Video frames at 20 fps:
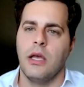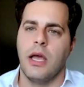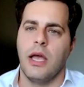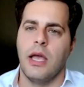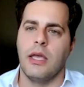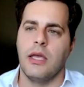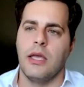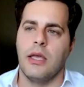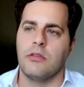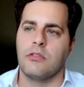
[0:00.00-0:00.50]

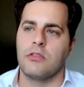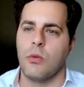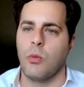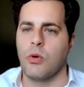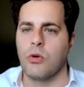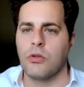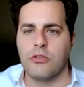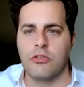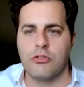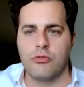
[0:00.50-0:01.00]
a
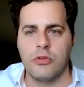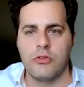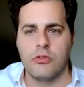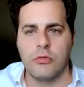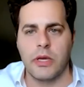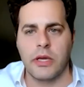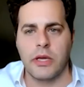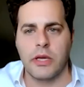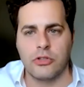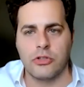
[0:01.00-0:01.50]
someone on the street to
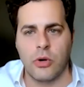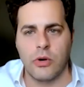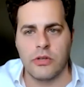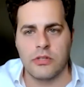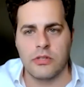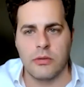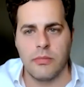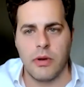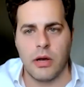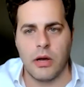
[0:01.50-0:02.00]
make a
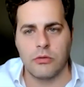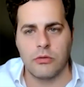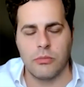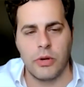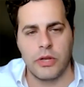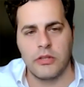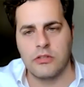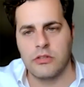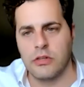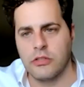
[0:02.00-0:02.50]
choice about
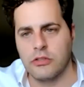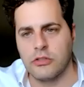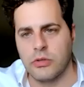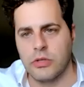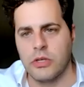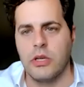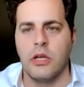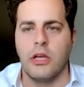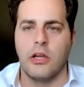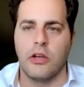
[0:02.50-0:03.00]
brain
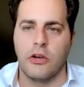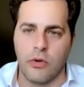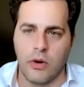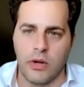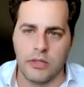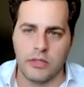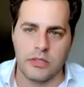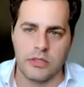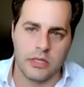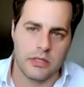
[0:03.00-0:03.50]
surgery.
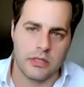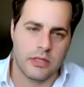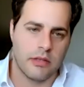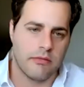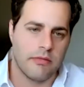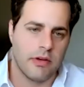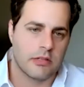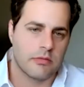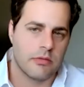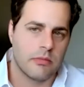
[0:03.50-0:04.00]
Granted,
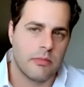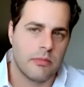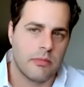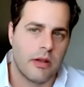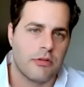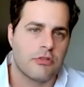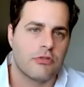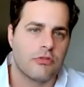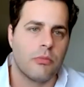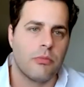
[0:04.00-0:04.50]
investment
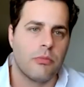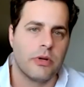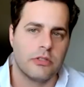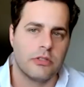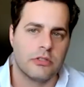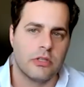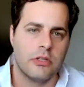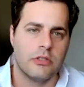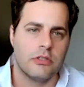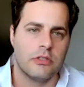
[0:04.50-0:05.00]
managers know brain
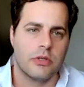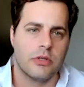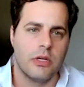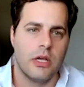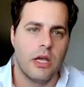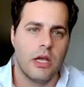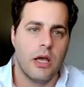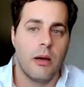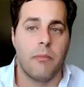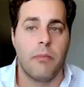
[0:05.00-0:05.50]
surgery,
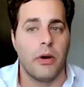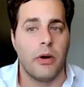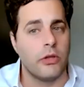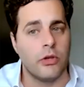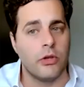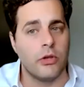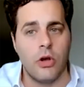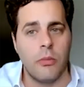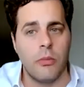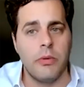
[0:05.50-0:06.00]
but
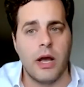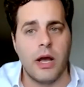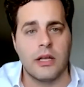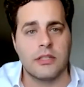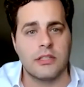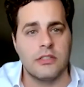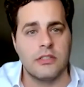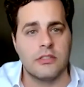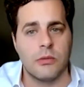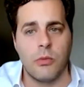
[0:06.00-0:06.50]
you not be
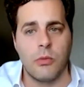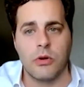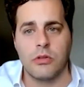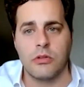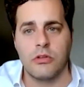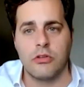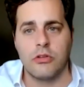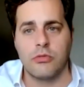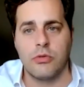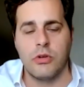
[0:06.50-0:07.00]
asking someone on
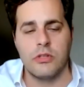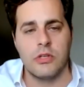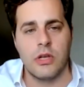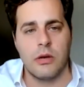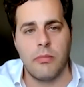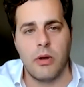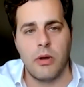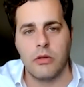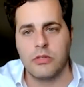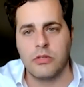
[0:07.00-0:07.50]
the street
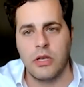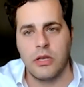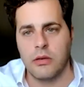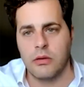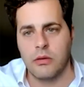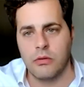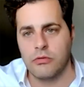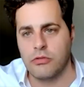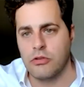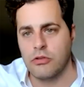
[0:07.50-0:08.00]
about a
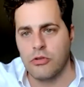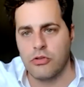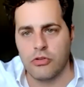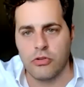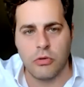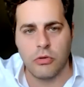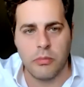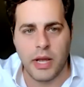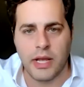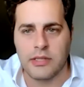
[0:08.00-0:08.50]

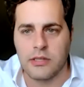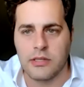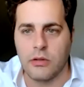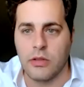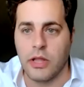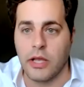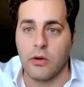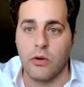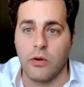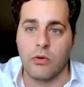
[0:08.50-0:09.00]
constitutional matter
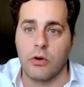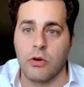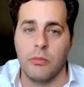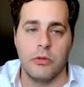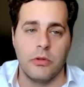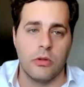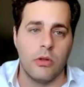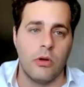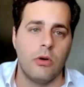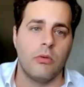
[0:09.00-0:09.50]
like a
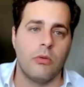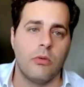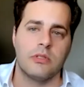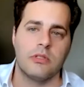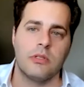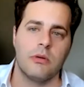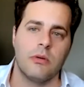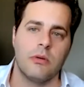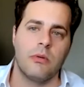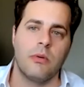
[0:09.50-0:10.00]
criminal law or,
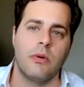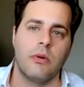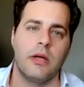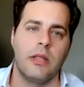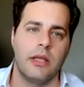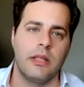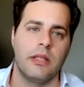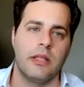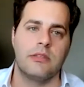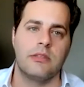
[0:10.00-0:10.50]
or
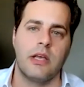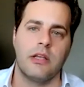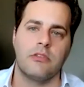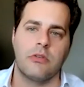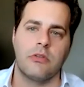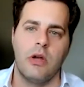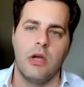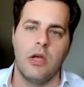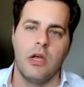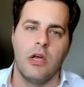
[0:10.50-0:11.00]
and
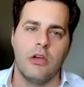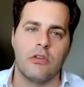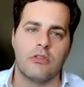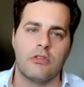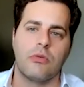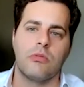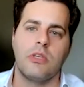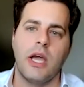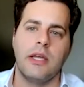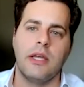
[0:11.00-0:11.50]
etc.
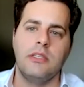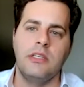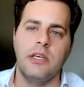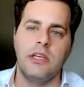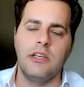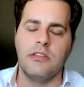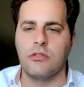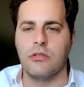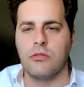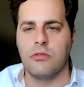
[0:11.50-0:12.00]
So the idea
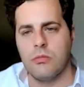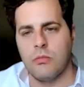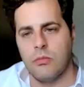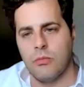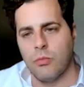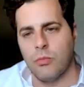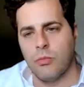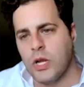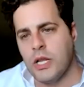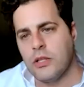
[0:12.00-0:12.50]
is to
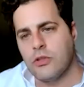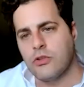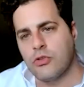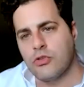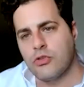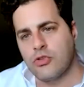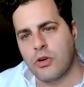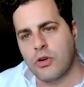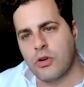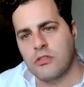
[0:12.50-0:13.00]
really to
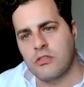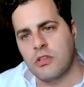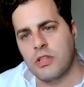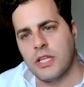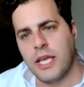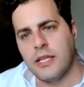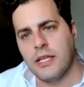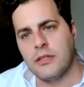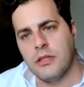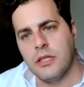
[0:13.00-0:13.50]

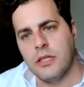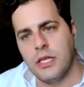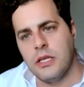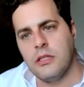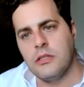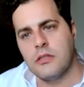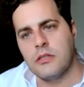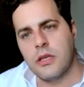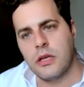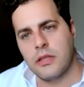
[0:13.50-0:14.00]
translate
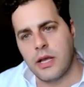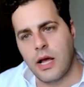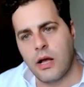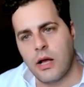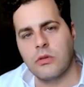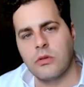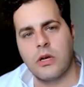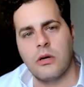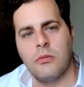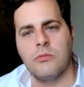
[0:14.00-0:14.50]
needs and
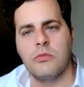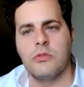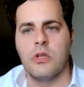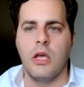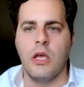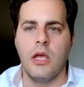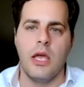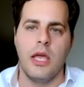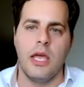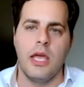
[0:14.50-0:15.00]
outcomes
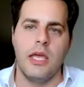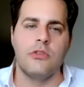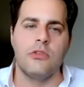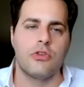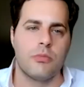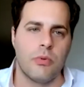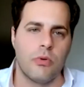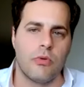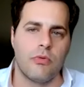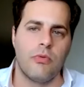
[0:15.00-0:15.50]

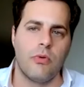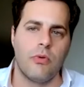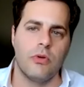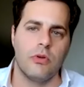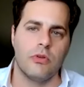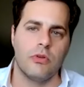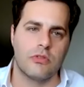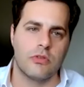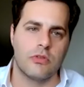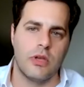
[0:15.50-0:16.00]
into
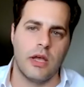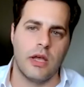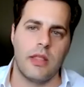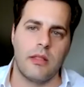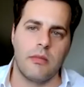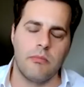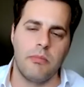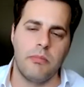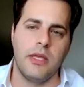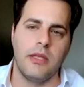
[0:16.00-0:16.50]
portfolios, and
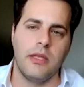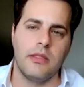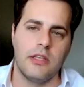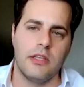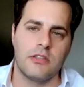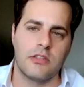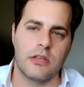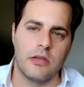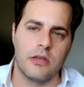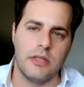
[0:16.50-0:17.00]
then being
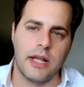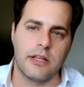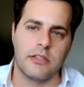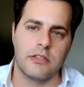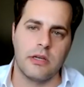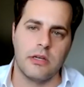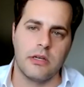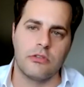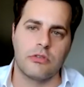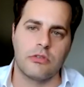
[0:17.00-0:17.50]
this
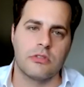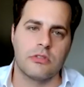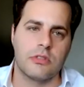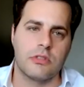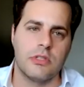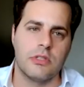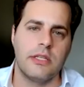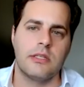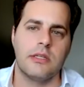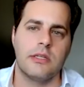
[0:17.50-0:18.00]
connector and
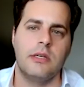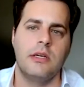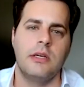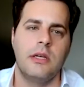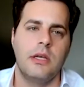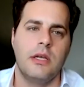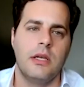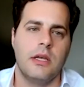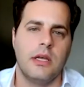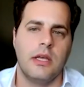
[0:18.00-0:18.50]
translator
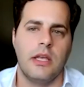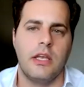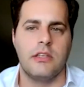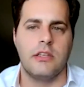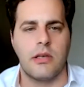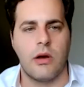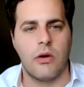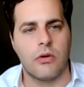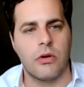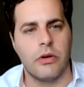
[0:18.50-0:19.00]

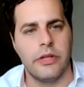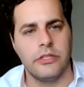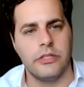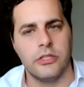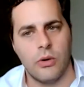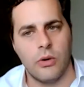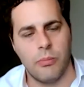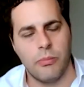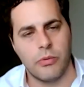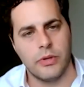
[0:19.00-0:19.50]
is how Collegia
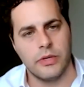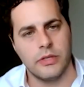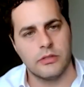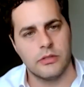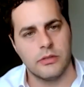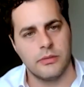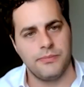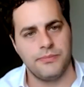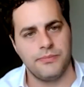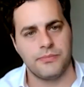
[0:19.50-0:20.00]
operates